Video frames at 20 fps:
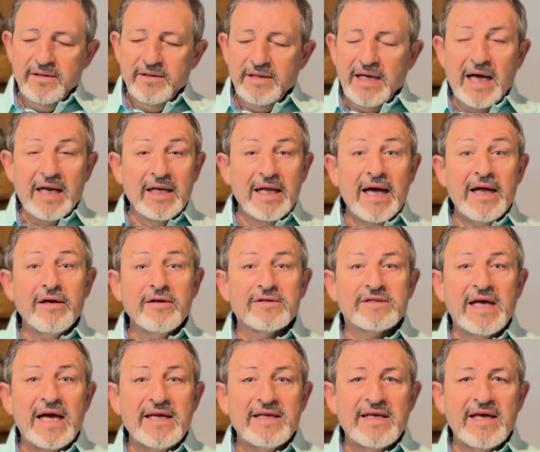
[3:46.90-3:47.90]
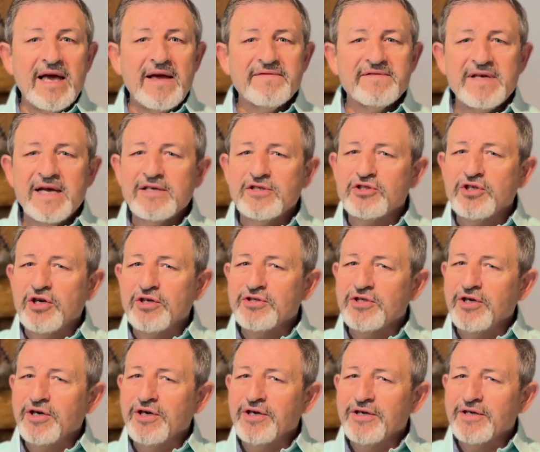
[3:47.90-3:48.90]
Got letters, ATF saying, sure,
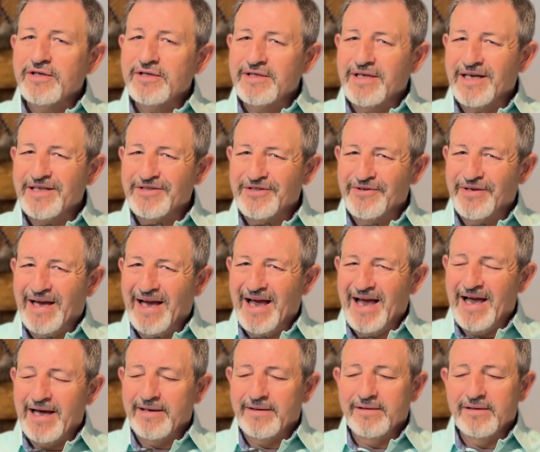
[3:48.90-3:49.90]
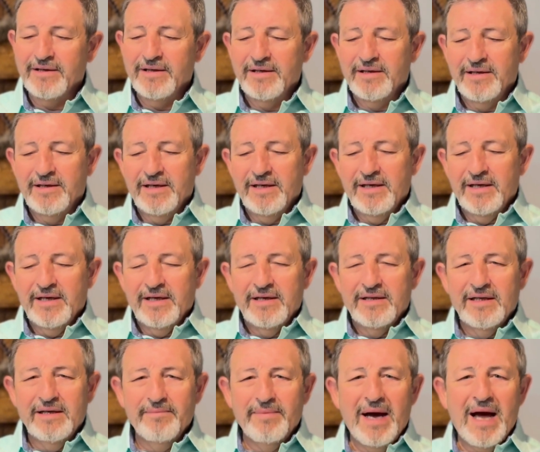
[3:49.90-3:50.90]
sure. Yes, you can.
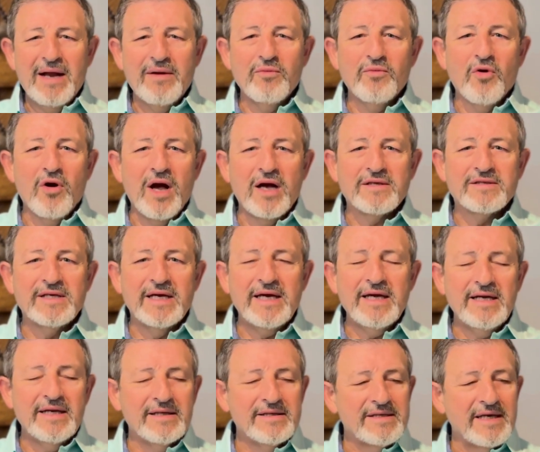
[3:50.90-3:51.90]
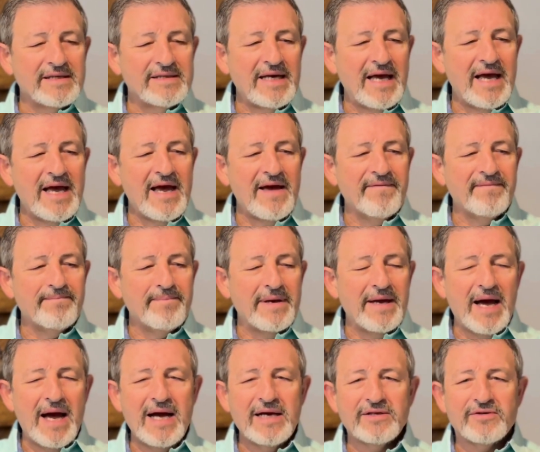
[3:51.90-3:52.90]
Then Biden walks in and says, hey,
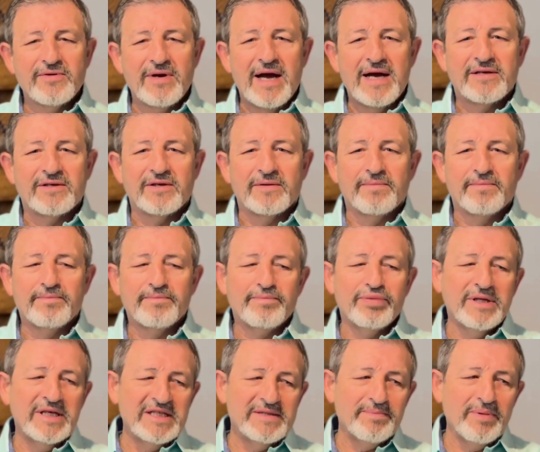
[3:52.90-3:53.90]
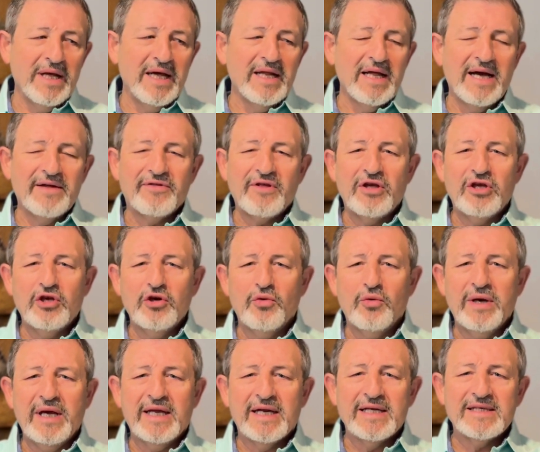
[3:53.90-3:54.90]
FBI director, please play like the
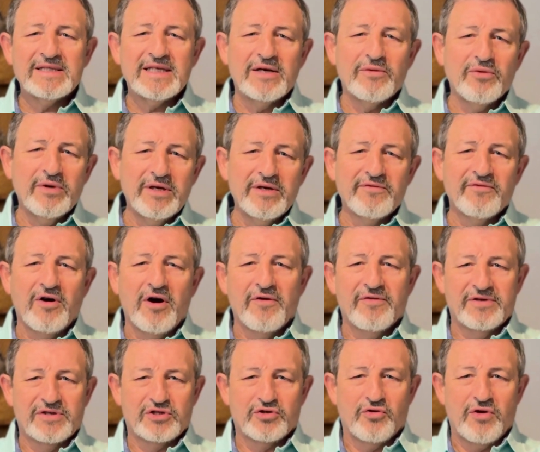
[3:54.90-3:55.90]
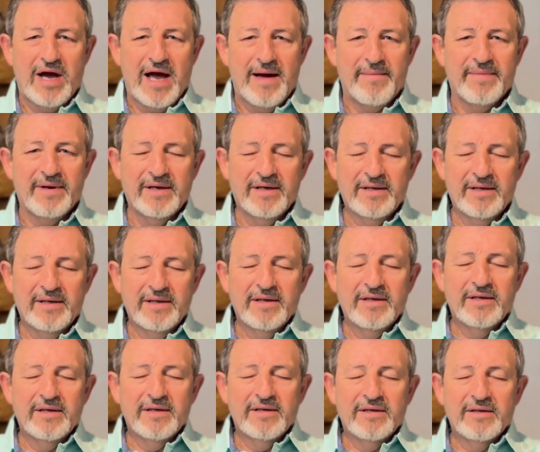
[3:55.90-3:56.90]
UN. Let's get rid of all this crap.
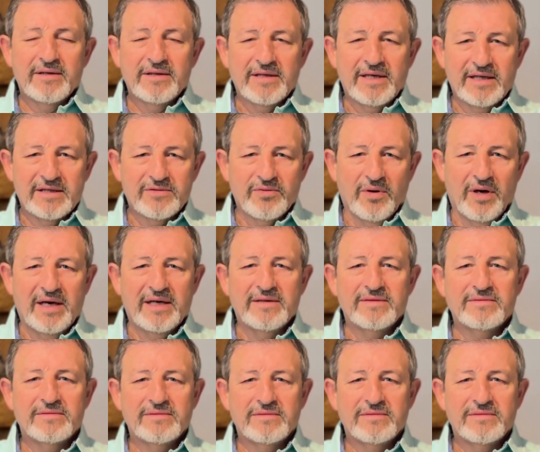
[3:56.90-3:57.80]
Guess what?